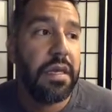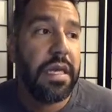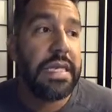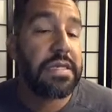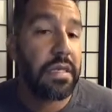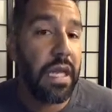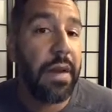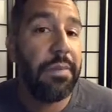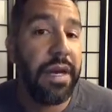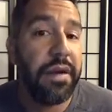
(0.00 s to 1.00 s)
It's a
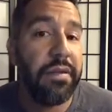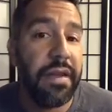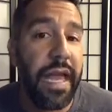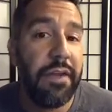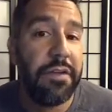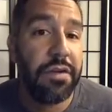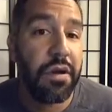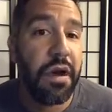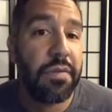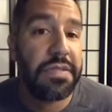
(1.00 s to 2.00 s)
lot better than having
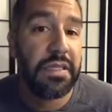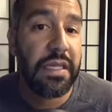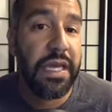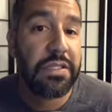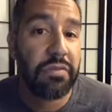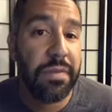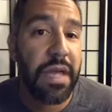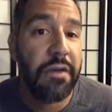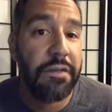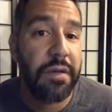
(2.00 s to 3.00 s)
your arms and legs ripped
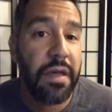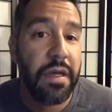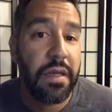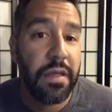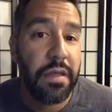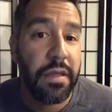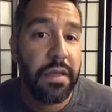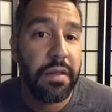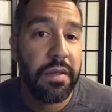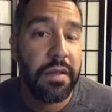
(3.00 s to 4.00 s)
off,
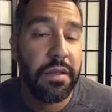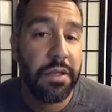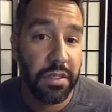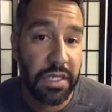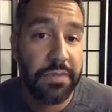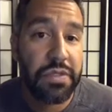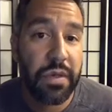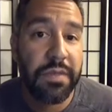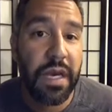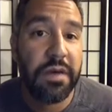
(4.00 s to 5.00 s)
your limbs
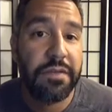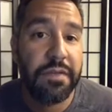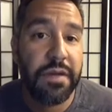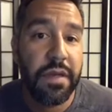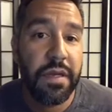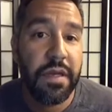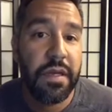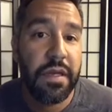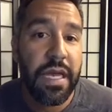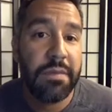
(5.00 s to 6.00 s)
ripped off,
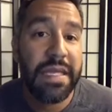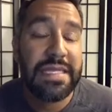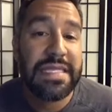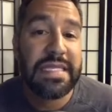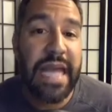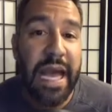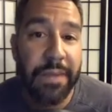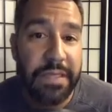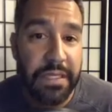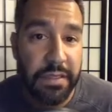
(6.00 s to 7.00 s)
and being
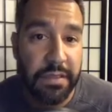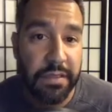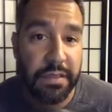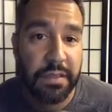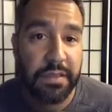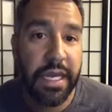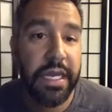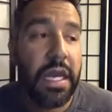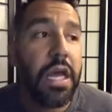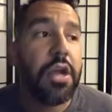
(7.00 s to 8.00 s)
stabbed.
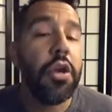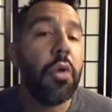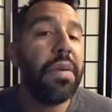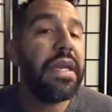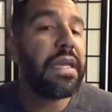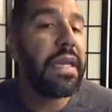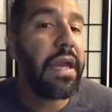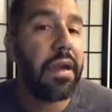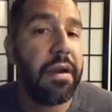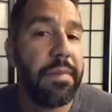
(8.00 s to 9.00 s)
Okay? Nobody
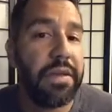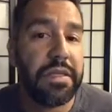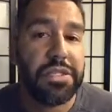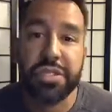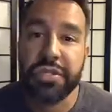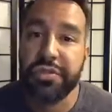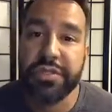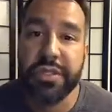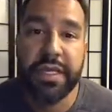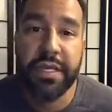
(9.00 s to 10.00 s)
cared about the
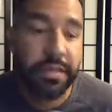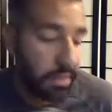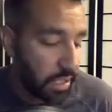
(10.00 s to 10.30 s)
children then.